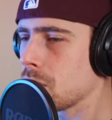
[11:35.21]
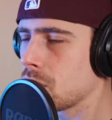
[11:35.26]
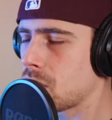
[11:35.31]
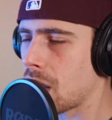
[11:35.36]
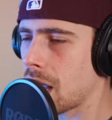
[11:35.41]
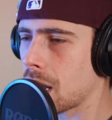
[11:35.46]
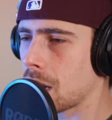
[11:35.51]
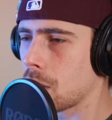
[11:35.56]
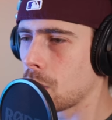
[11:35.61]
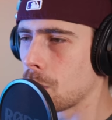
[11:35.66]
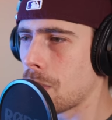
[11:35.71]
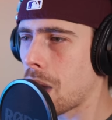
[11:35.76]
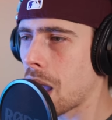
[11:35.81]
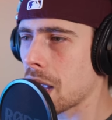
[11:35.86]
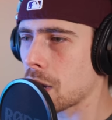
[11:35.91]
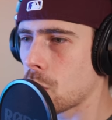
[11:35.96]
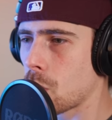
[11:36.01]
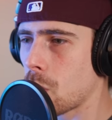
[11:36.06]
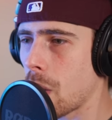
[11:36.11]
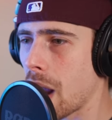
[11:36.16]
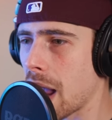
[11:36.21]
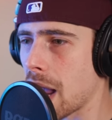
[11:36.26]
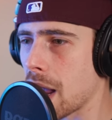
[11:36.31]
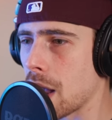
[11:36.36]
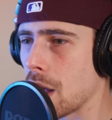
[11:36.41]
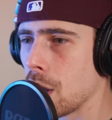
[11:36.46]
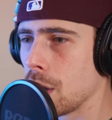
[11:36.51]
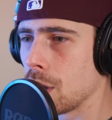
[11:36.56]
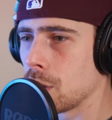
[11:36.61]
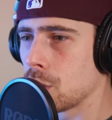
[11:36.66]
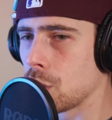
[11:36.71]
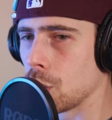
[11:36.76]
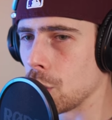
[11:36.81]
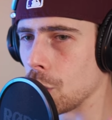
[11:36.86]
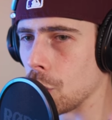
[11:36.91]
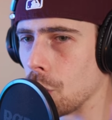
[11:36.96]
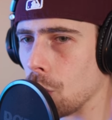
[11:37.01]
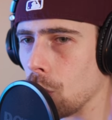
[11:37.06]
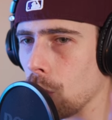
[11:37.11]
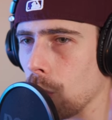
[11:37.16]
taking the mic away
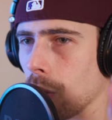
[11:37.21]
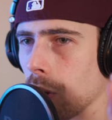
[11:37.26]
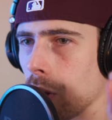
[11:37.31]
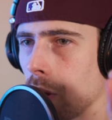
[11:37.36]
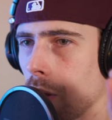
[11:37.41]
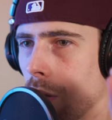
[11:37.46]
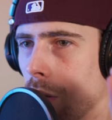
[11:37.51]
to